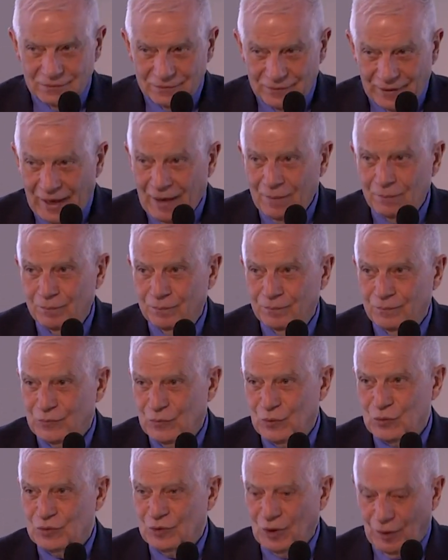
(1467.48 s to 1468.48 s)
Them
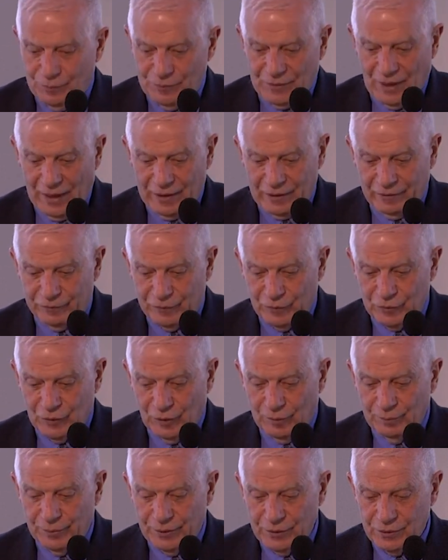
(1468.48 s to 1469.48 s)
to stop dying for
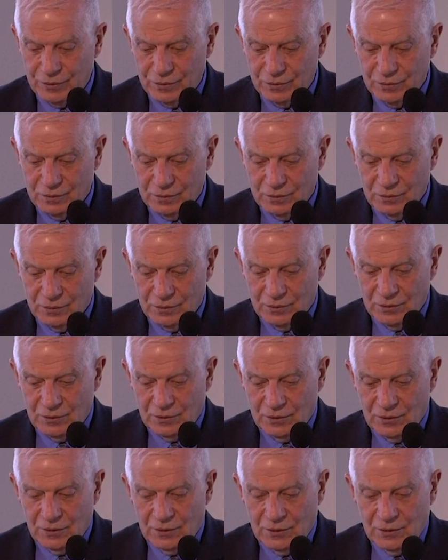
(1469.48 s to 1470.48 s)
Donbass?
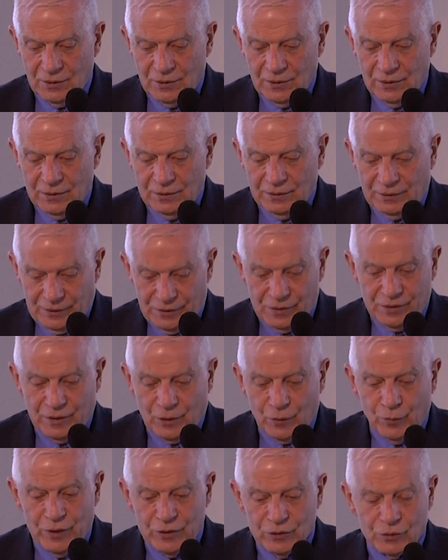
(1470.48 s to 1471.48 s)
This is
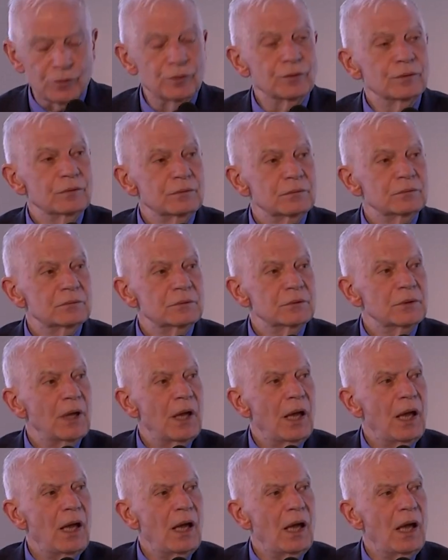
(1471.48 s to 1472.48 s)
the question.
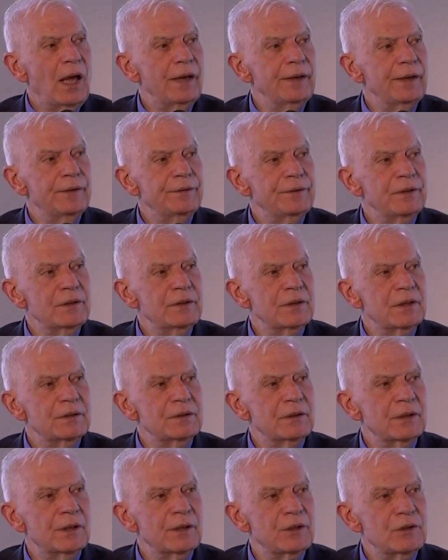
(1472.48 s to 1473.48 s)
And I think
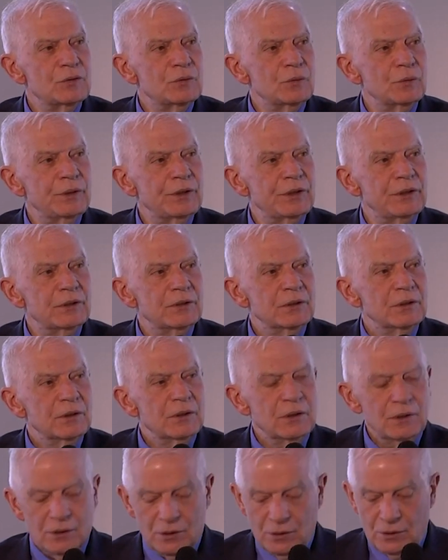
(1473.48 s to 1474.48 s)
that the history
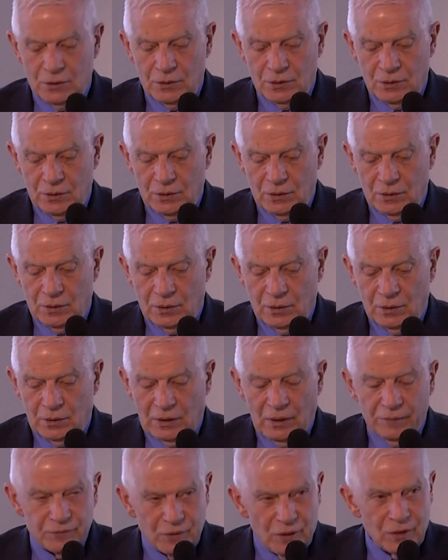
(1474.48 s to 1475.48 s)

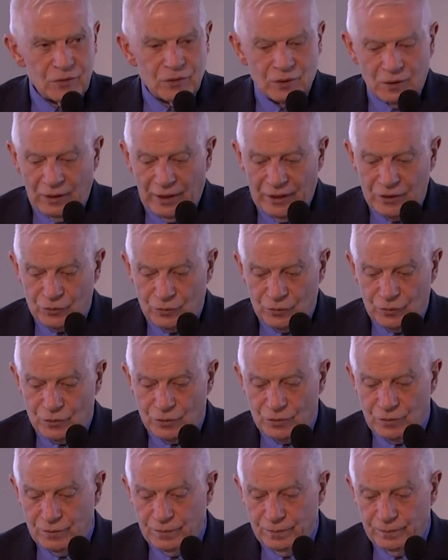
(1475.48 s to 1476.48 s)
gives us
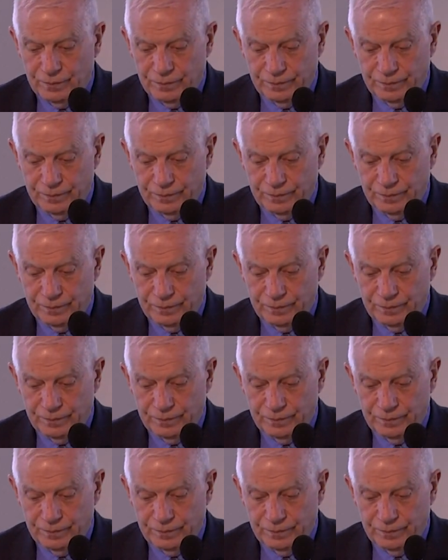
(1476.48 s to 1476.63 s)
lessons.